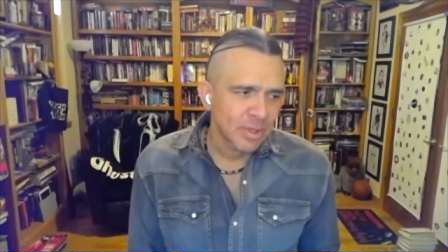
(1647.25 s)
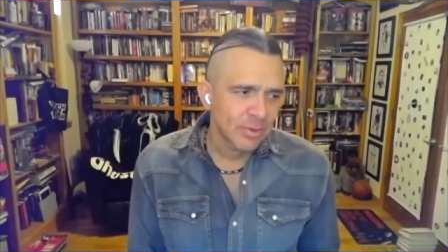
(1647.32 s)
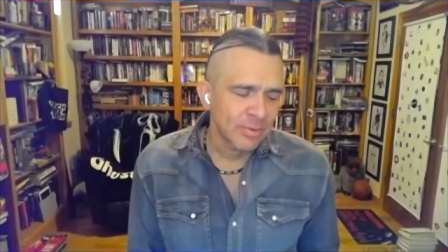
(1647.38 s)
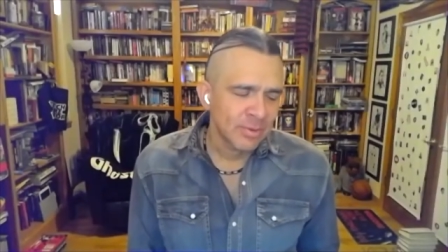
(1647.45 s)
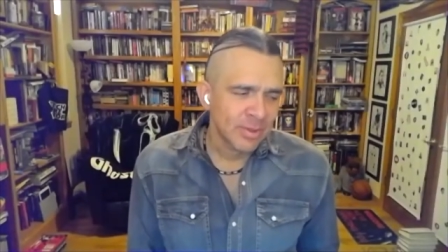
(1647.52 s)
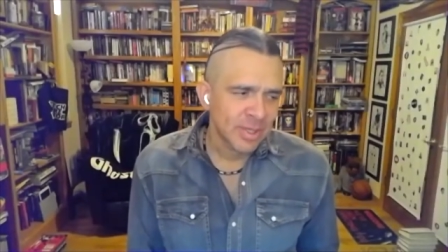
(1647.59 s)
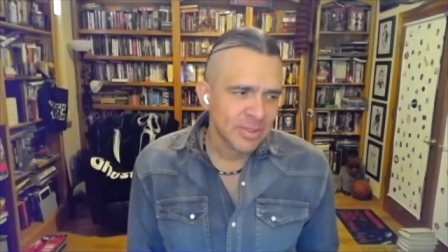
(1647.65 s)

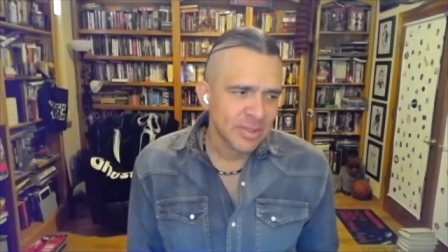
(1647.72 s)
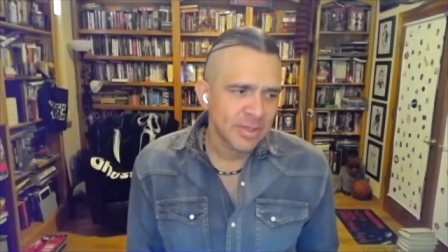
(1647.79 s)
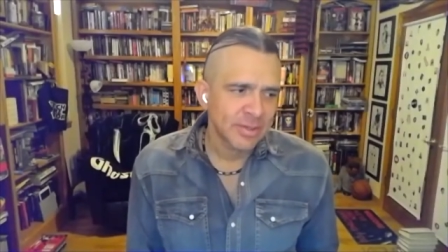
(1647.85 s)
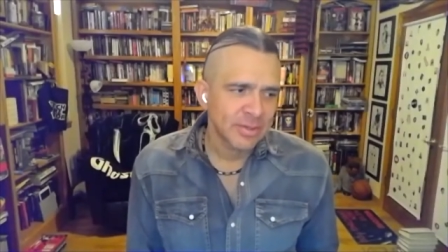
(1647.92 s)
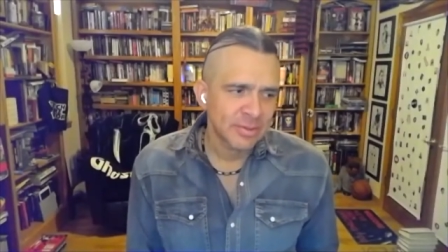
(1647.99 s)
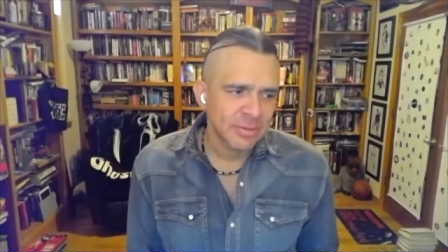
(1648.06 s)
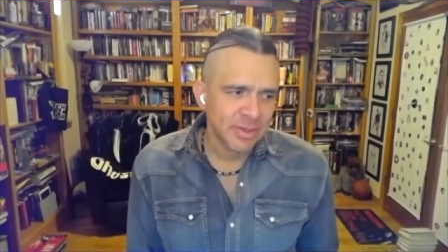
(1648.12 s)

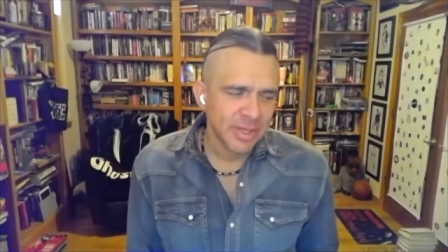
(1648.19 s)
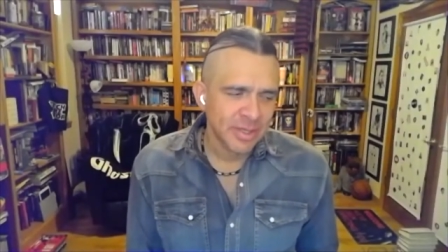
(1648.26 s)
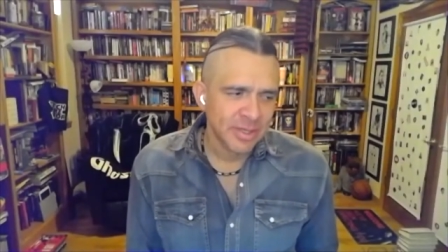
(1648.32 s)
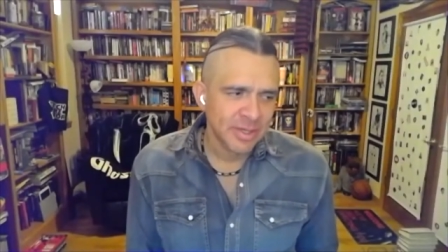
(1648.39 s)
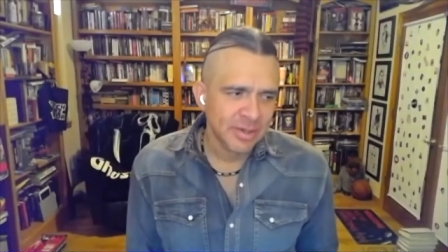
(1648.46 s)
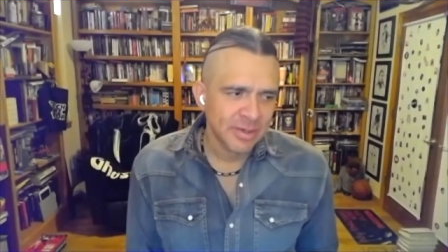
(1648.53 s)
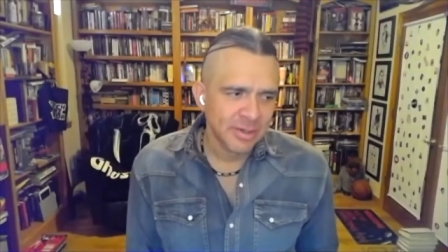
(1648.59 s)
2003, I
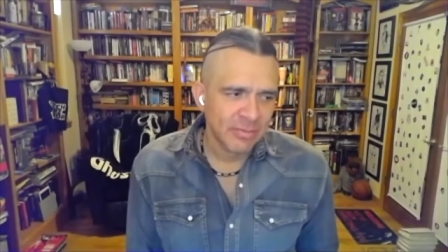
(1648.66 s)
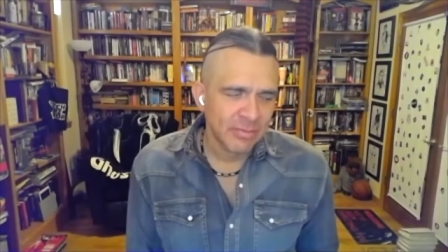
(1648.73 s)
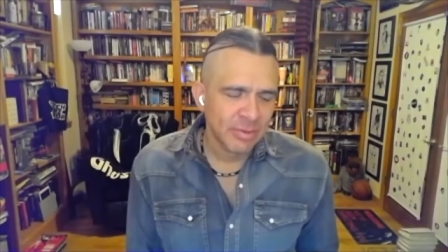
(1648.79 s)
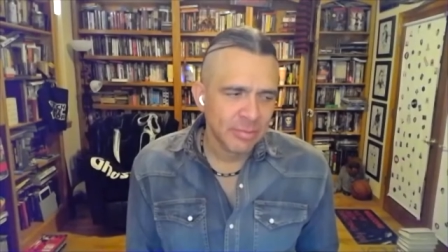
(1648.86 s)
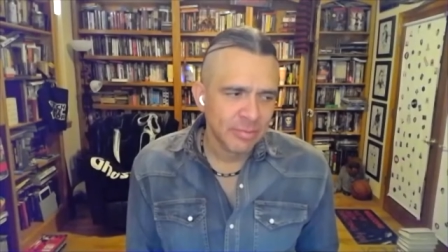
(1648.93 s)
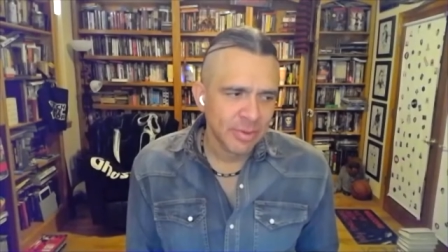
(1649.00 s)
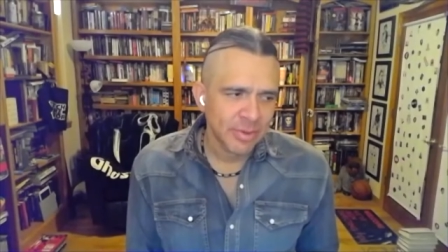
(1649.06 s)
did a
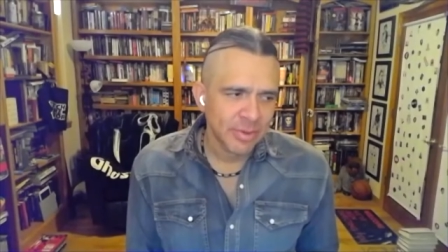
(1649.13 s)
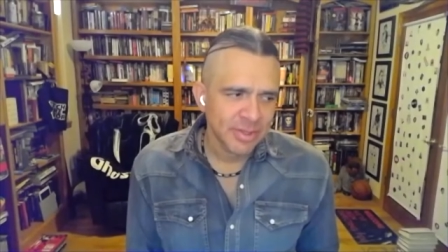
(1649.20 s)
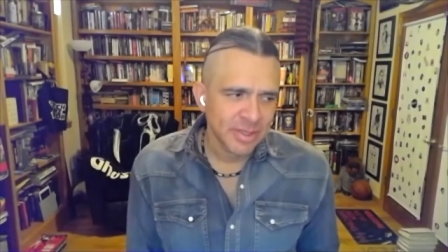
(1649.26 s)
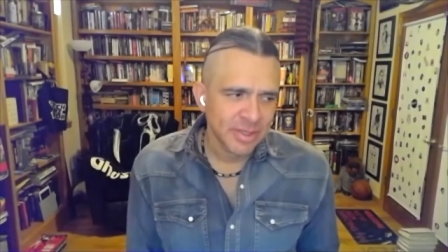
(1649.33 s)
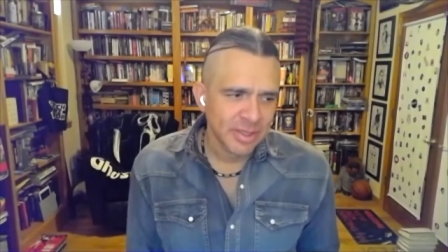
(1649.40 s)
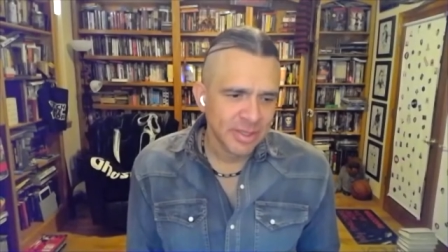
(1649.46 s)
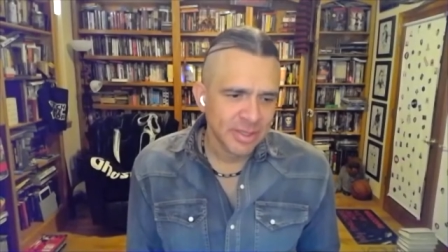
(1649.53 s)
novel, The Bird Is
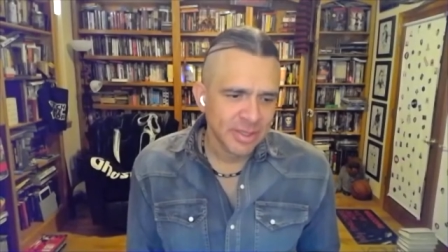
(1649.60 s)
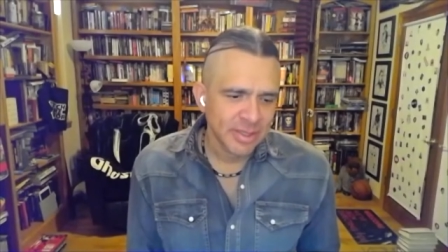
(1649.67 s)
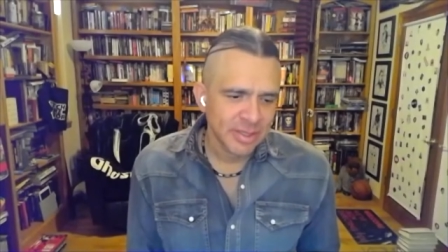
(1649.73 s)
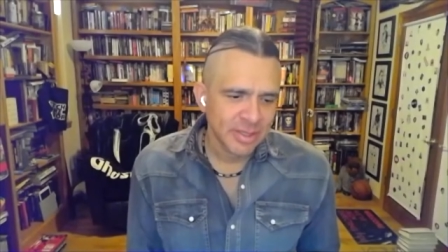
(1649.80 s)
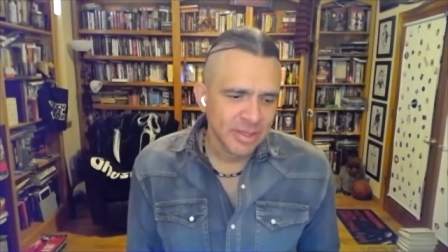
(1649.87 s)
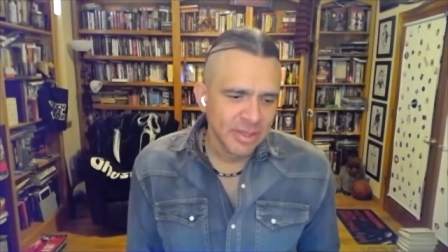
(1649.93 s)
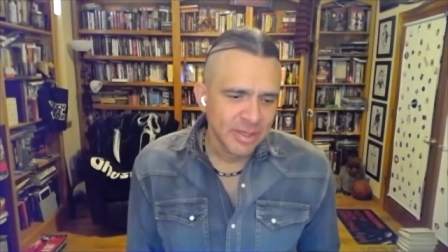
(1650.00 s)

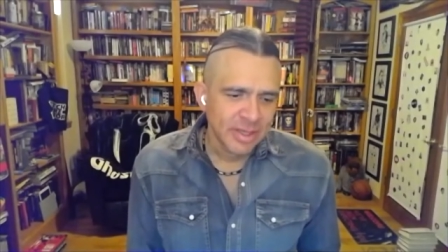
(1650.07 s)
Gone,